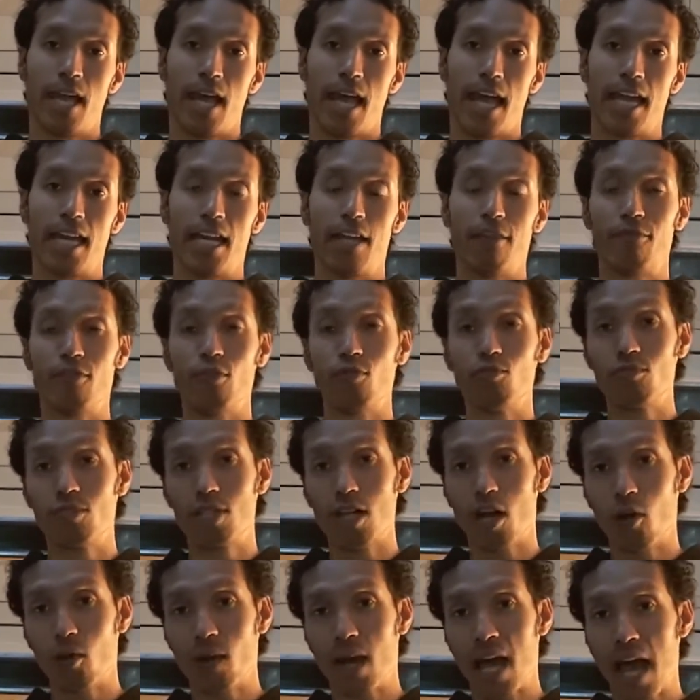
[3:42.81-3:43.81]
And if you
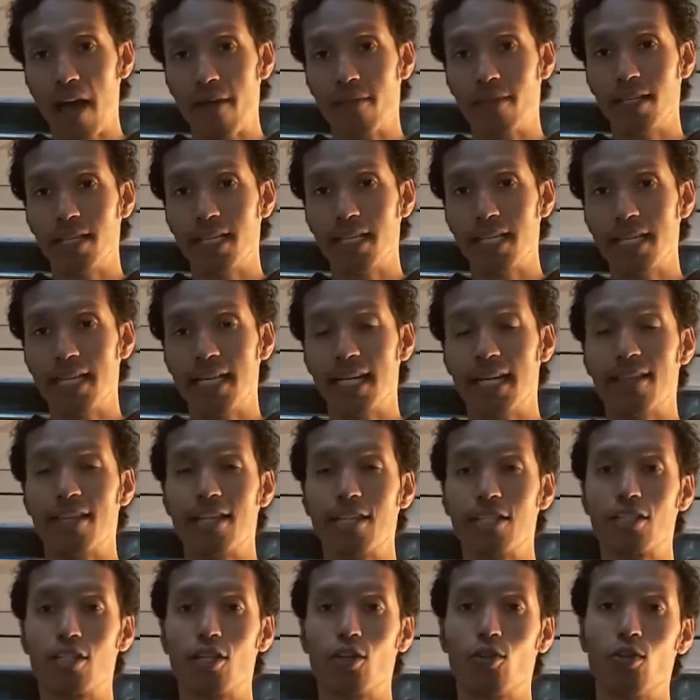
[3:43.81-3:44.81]
don't have a leaky gut,
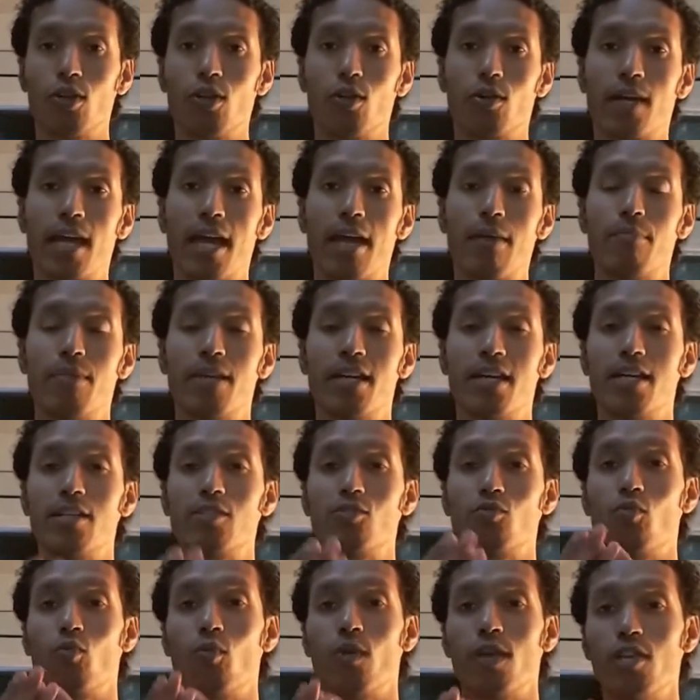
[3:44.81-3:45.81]
that's totally okay,
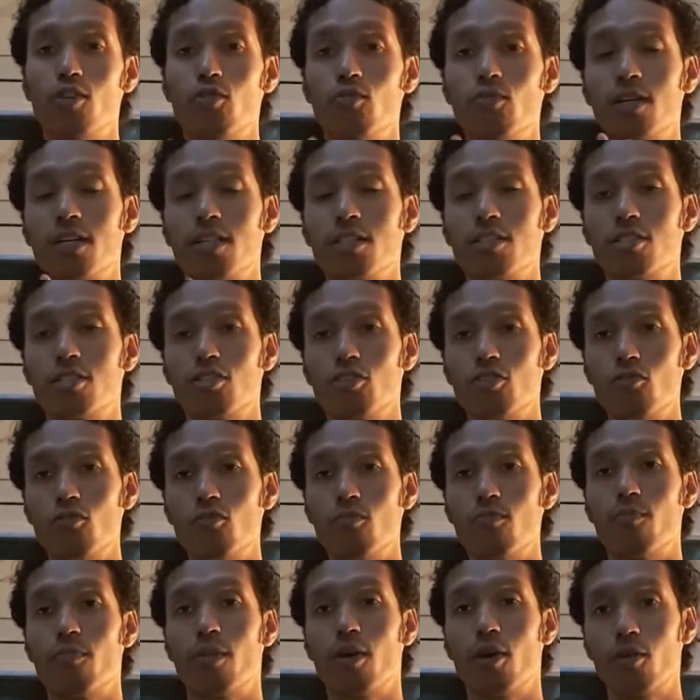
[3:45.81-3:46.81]
because when you
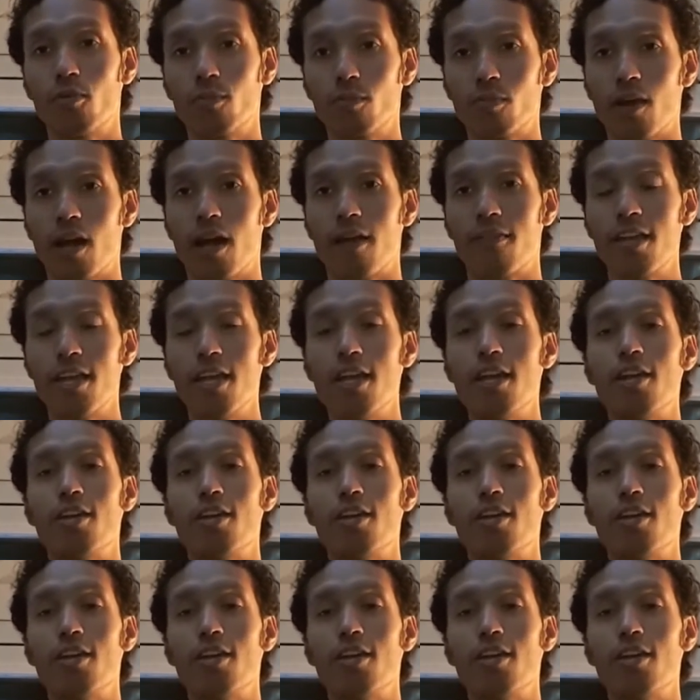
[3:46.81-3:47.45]
consume bone broth,